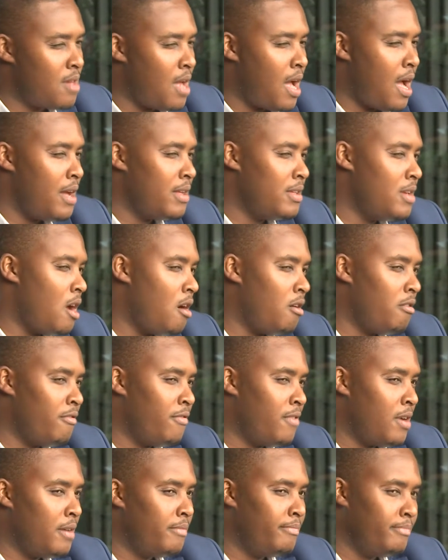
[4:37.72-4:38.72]
idea
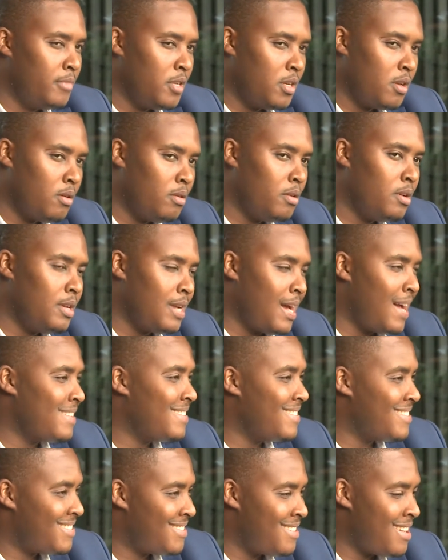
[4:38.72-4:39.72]
of
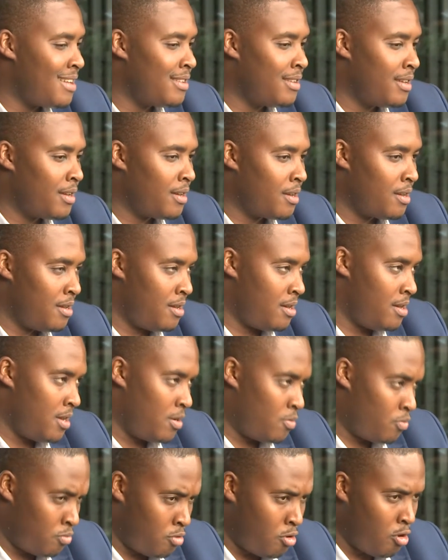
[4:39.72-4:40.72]
understanding,
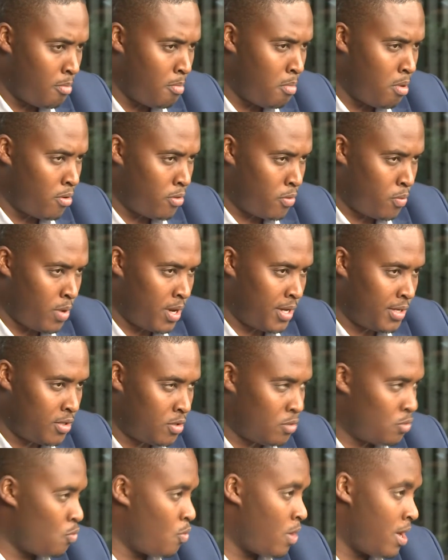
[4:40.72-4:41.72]
it will go both ways.
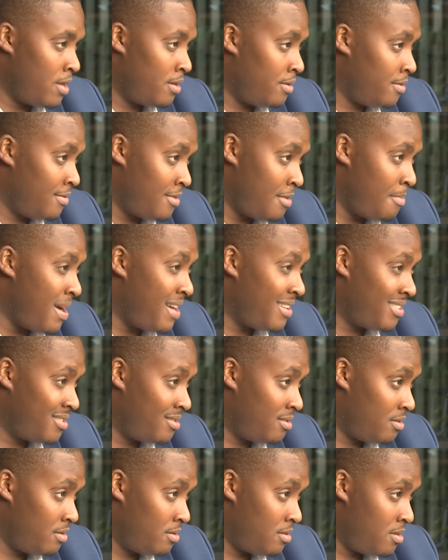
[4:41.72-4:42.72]
To one, the
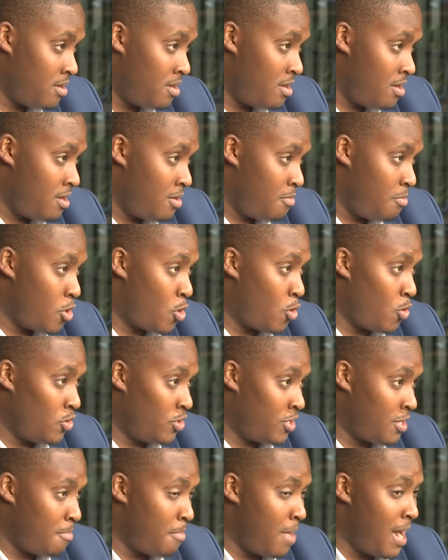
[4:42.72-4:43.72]
banks,
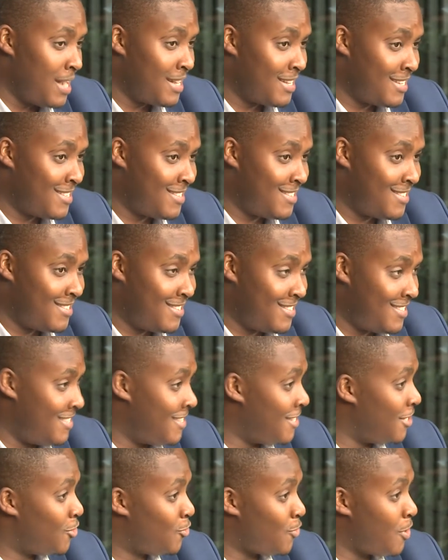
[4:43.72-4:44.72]
because the banks
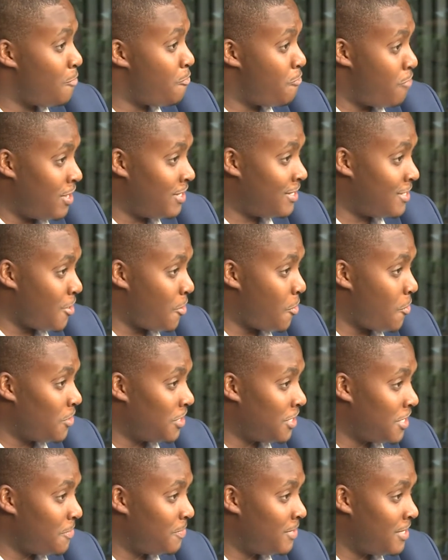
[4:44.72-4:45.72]
need to embrace the
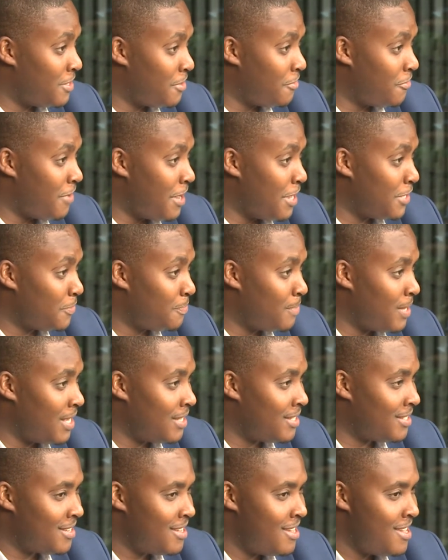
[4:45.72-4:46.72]
concept in the first
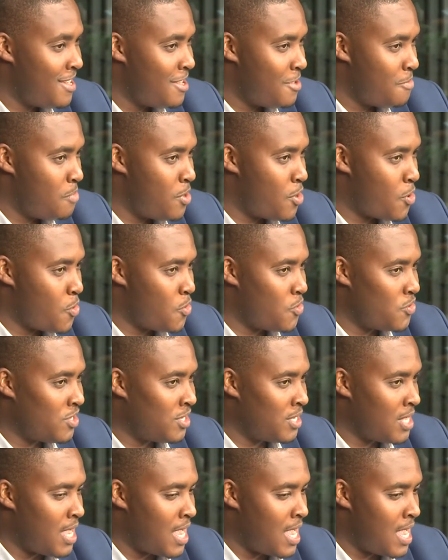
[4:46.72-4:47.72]
place,
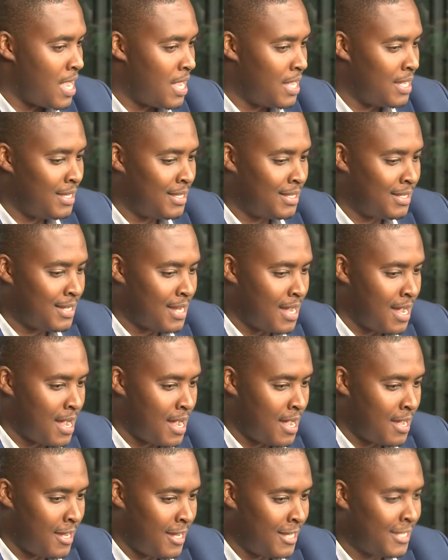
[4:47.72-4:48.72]
because
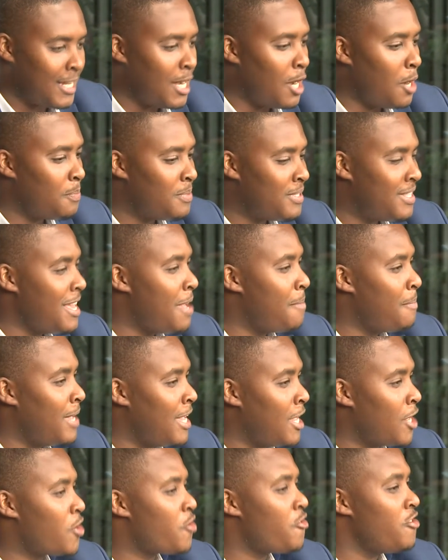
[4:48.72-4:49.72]
it helps them
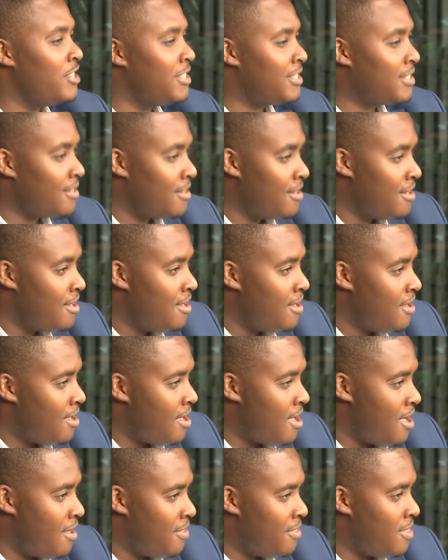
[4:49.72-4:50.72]
increase
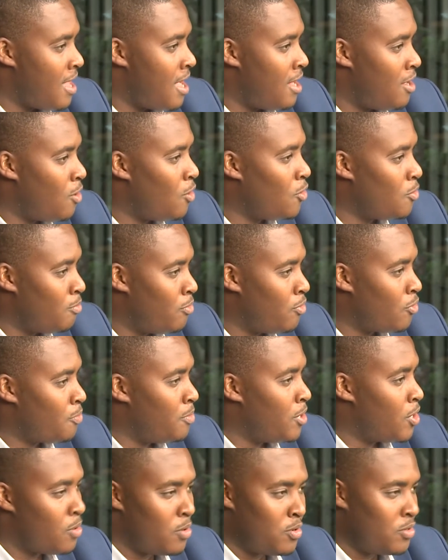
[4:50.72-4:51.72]
their loan book.
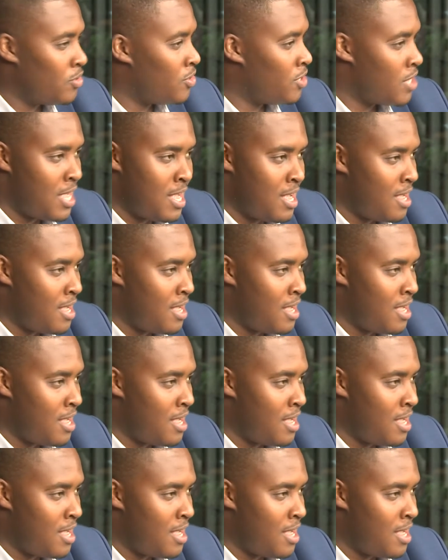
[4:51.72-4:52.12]
Because